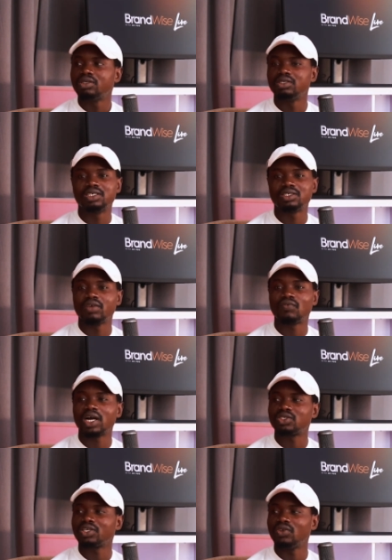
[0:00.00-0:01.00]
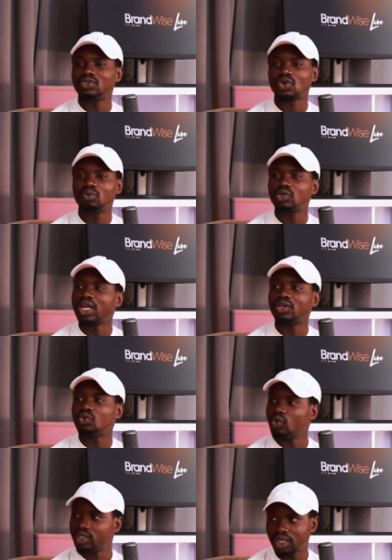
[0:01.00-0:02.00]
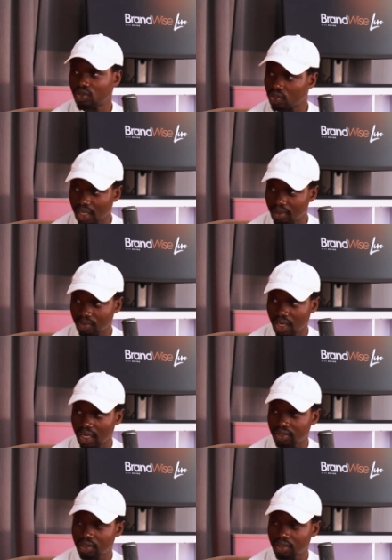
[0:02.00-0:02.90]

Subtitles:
This, in fact, it's almost like you wasted your time, right?